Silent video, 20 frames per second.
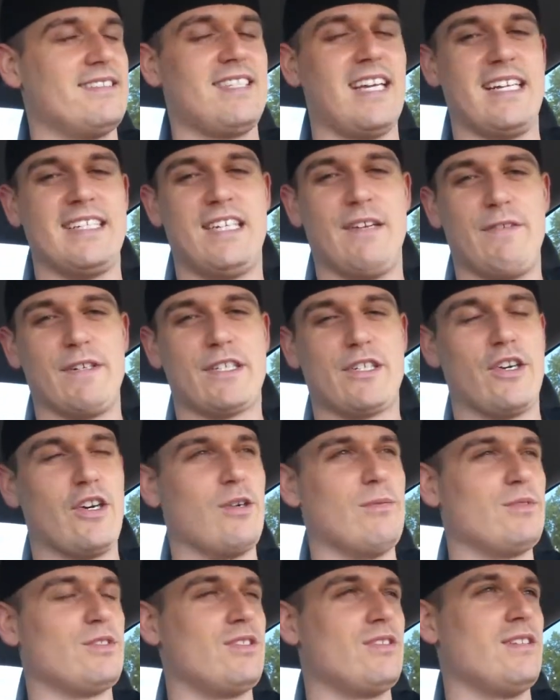Scientific
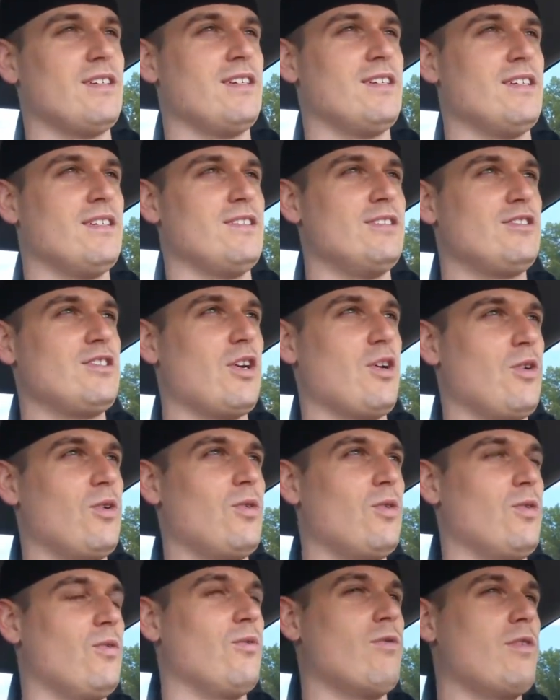terms.
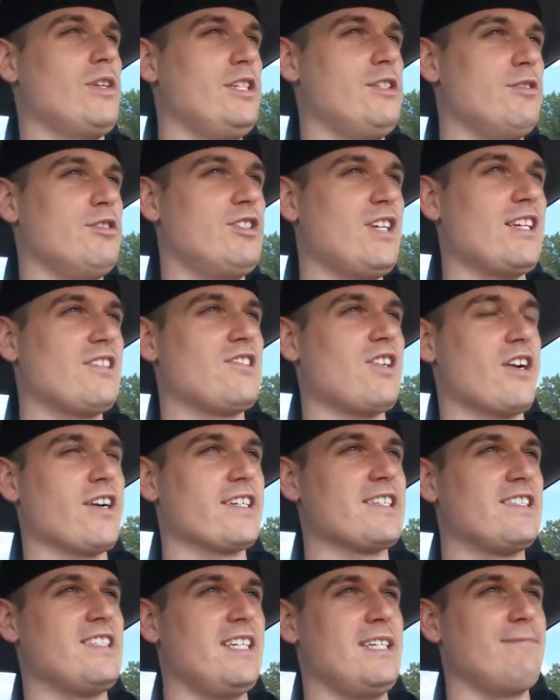So, when you ingest
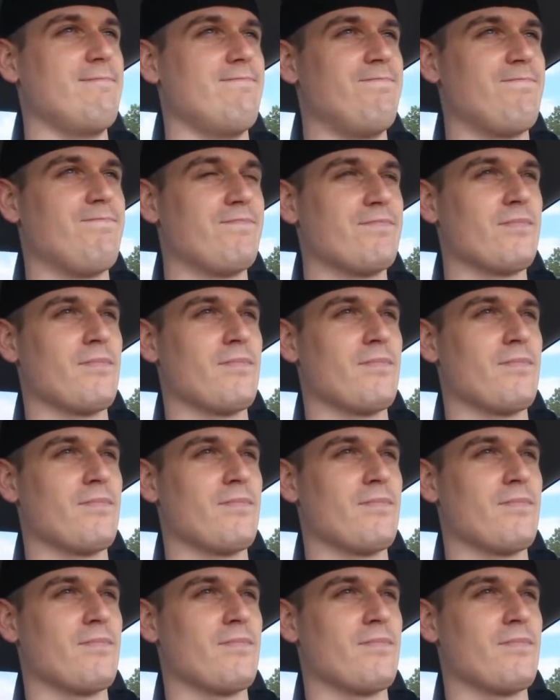sarcosine,